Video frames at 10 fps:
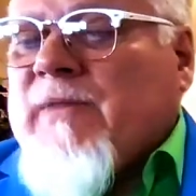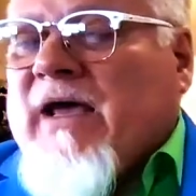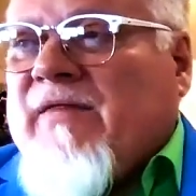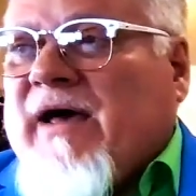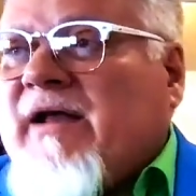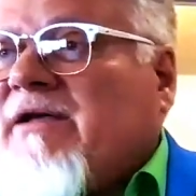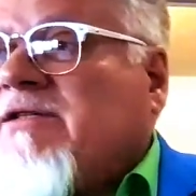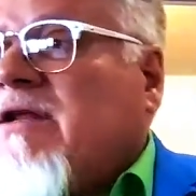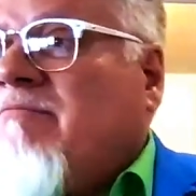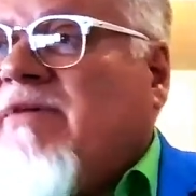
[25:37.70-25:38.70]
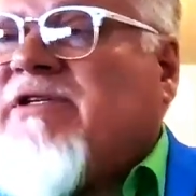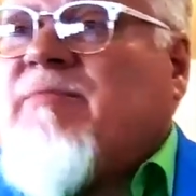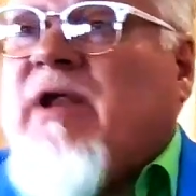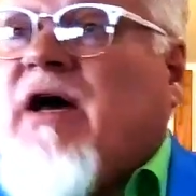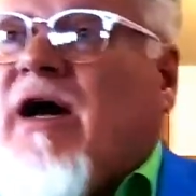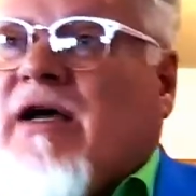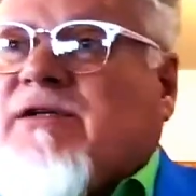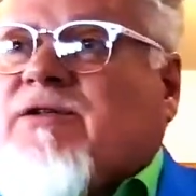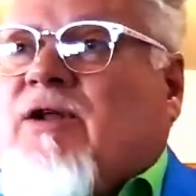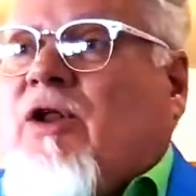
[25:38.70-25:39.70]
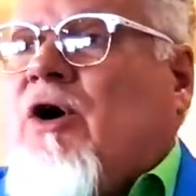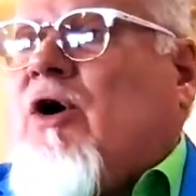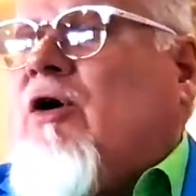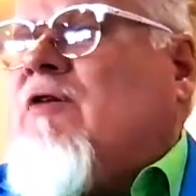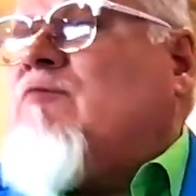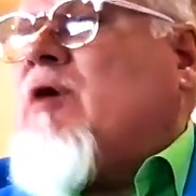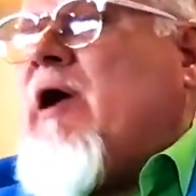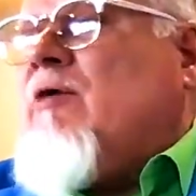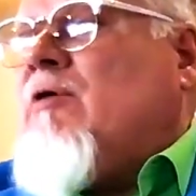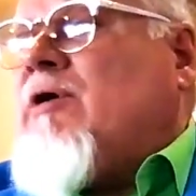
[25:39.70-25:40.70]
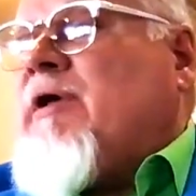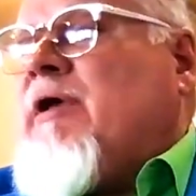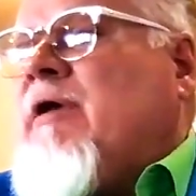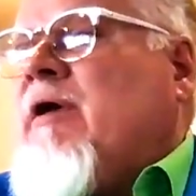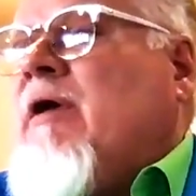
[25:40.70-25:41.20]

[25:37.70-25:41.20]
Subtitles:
And that is that it misapplies the law of priority